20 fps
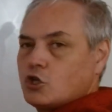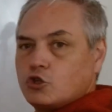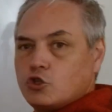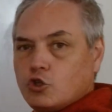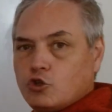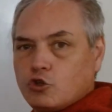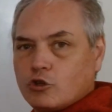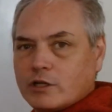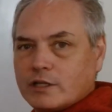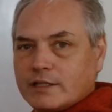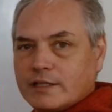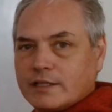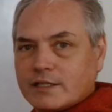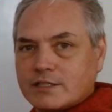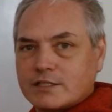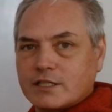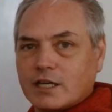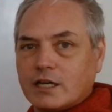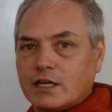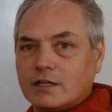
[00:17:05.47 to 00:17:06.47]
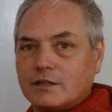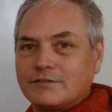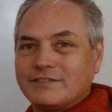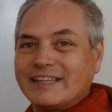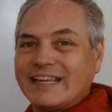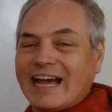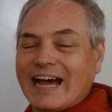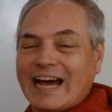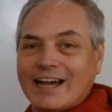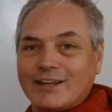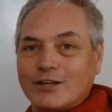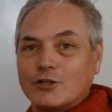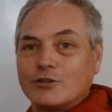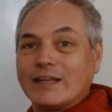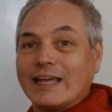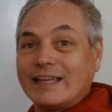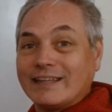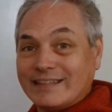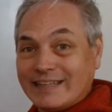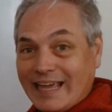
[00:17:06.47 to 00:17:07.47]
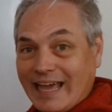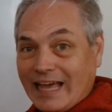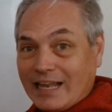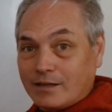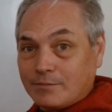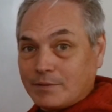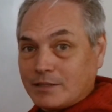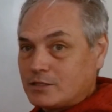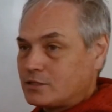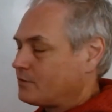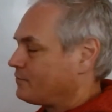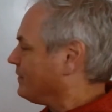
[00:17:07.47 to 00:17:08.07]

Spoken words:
the nucleus of the iron and the elements